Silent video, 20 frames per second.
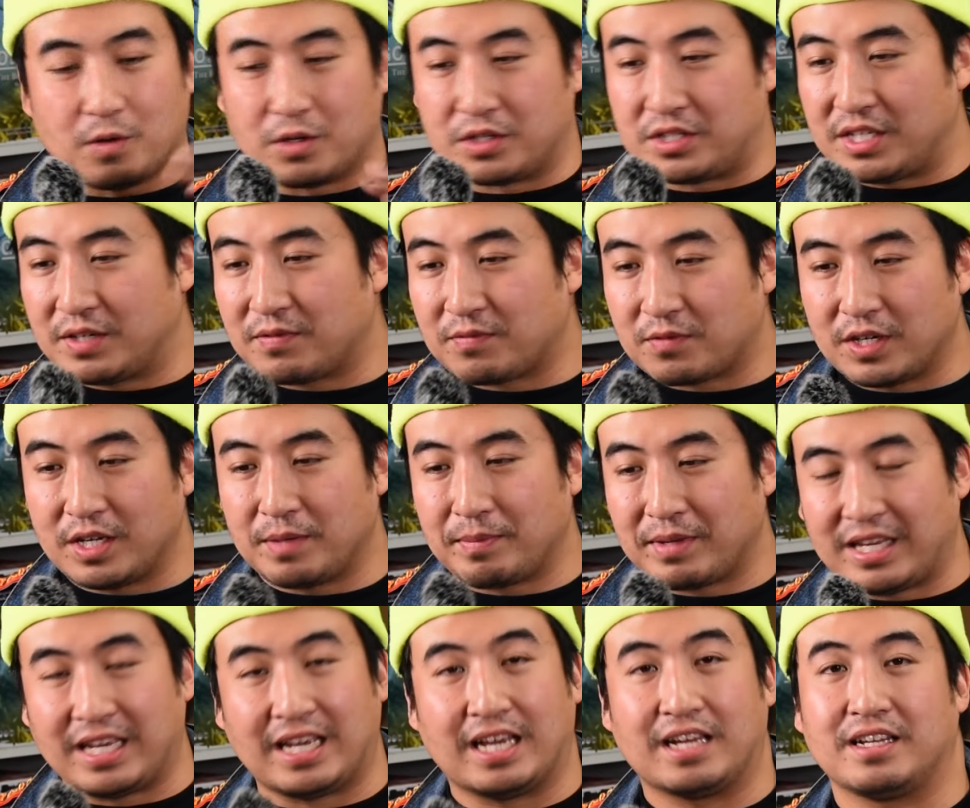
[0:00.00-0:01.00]
or different
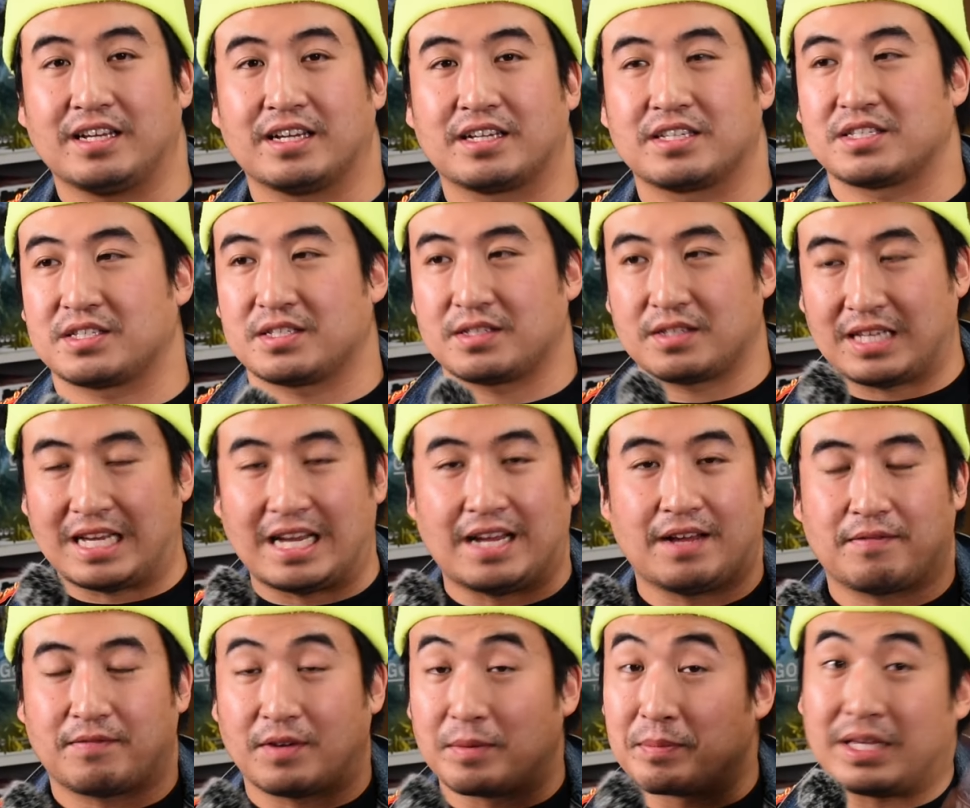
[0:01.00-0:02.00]
mechanics
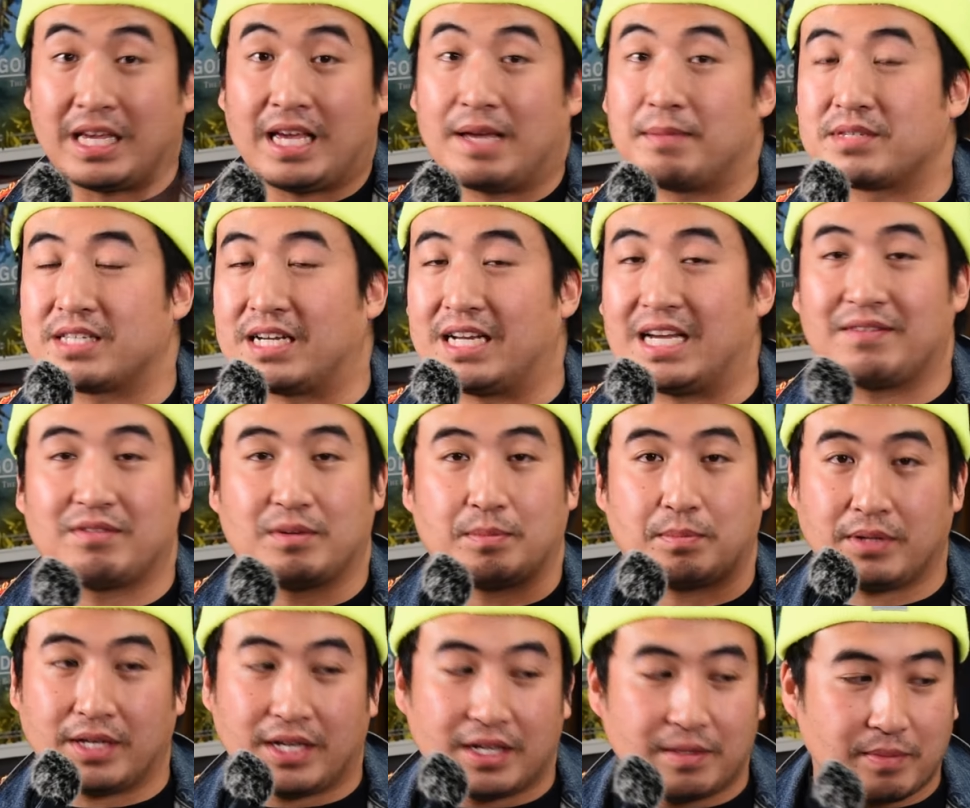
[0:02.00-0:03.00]
that from games that I haven't
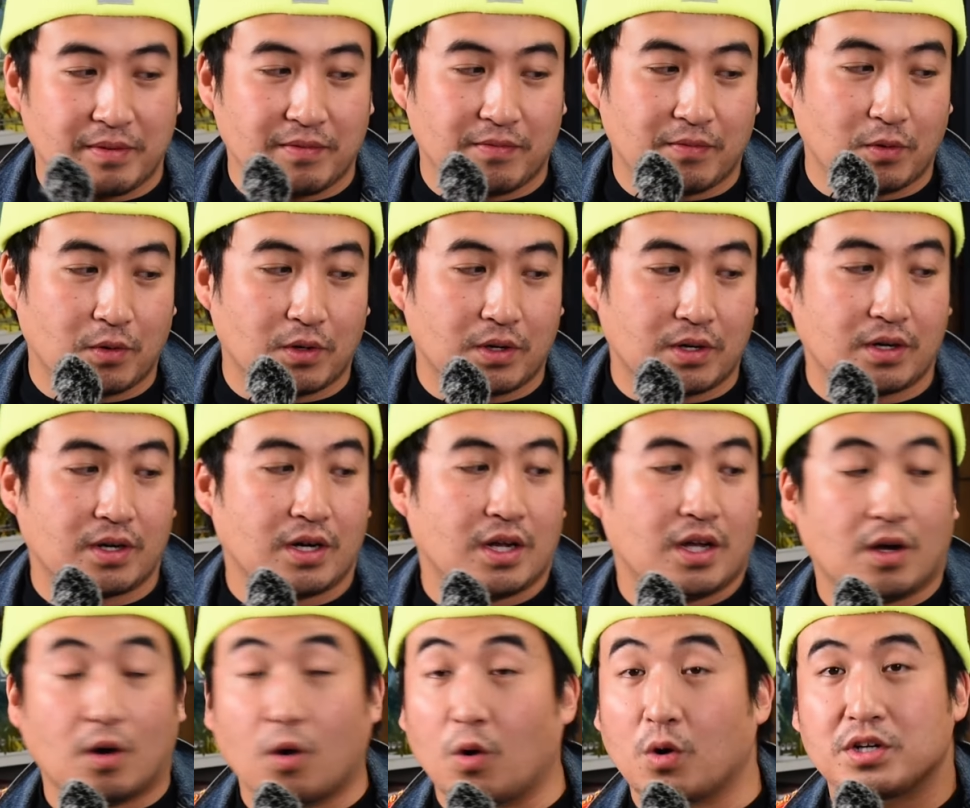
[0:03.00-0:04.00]
played before,
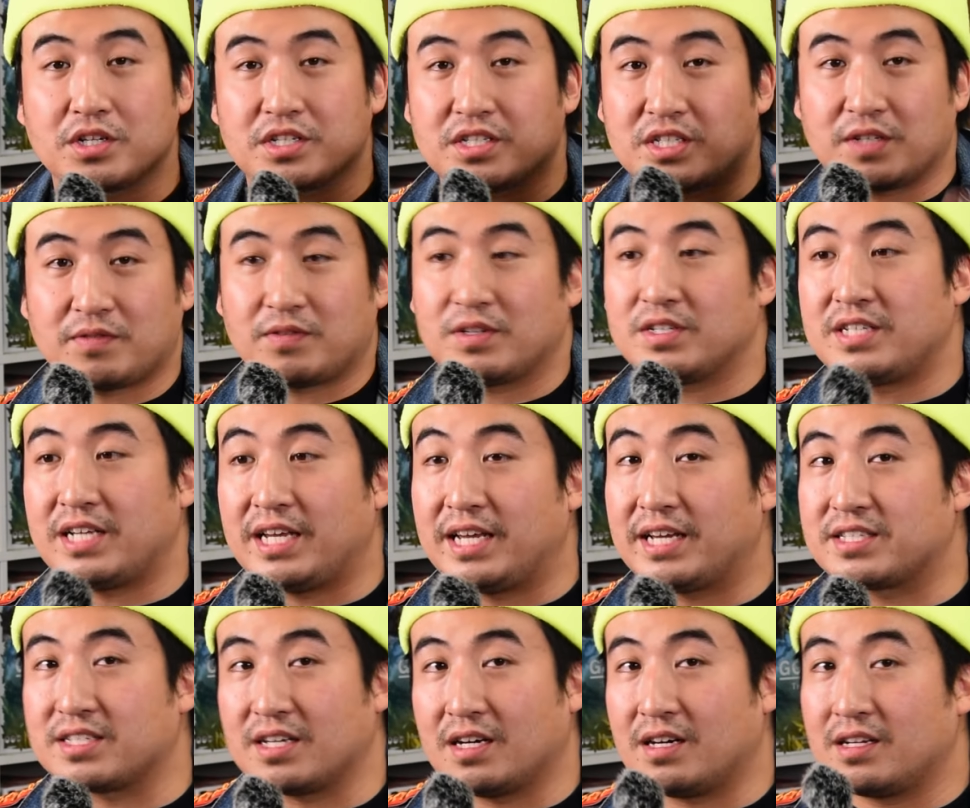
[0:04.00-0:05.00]
or just different
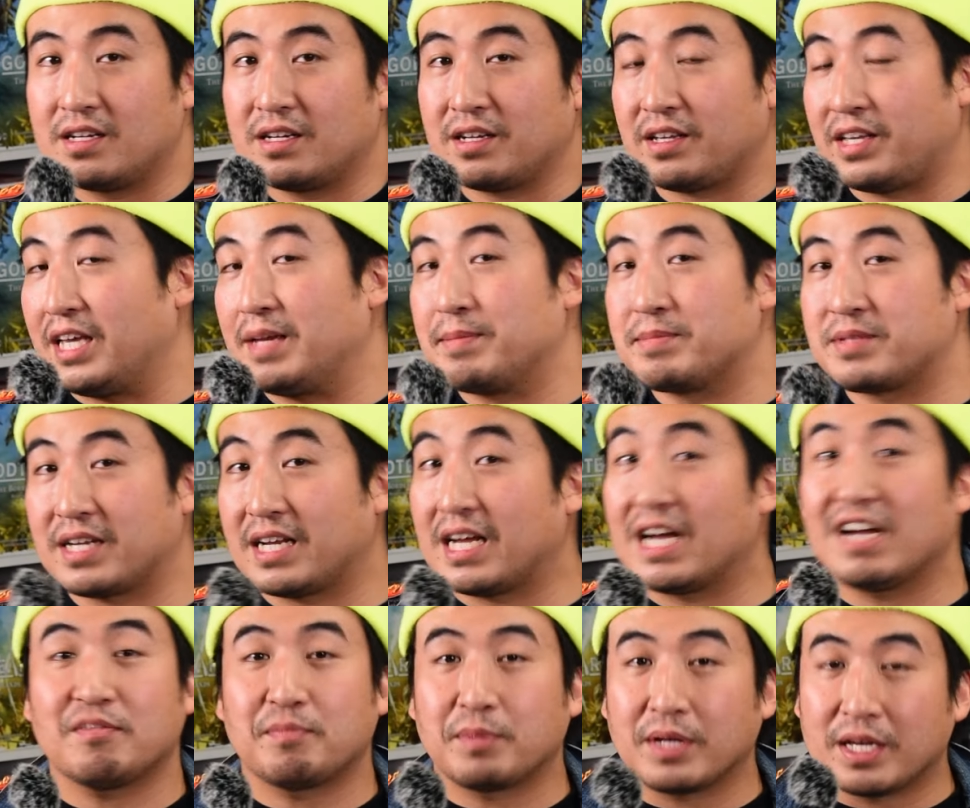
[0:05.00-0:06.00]
takes on games that I
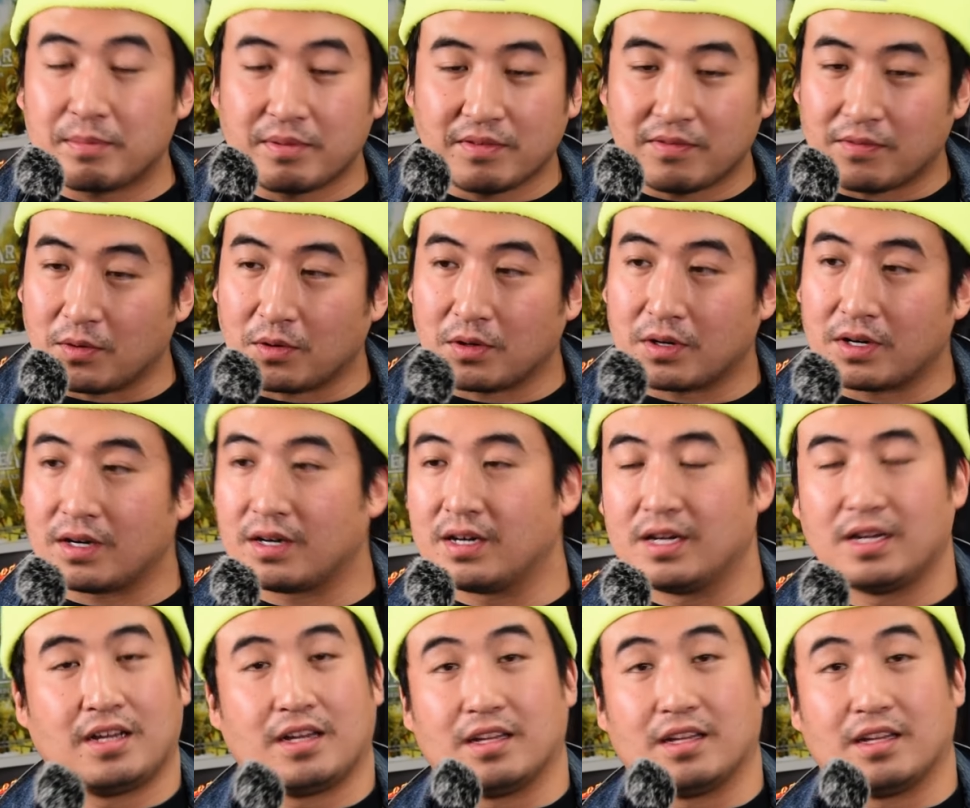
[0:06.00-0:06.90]
have played before.